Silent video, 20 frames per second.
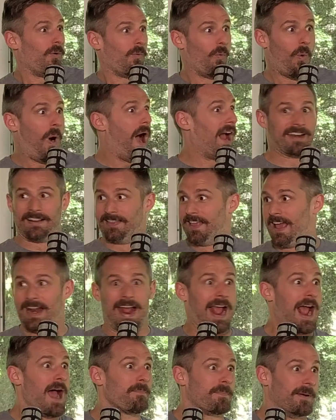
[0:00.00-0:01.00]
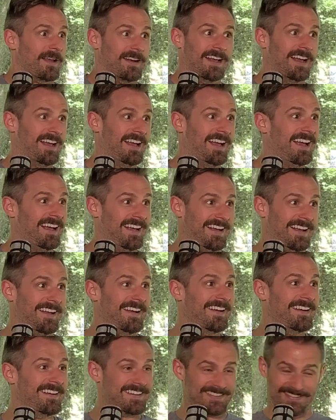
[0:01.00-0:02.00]
Why did that happen?
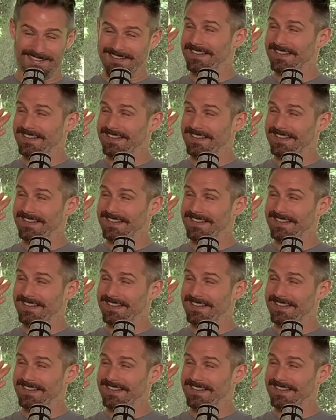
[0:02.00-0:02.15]
yeah, yeah.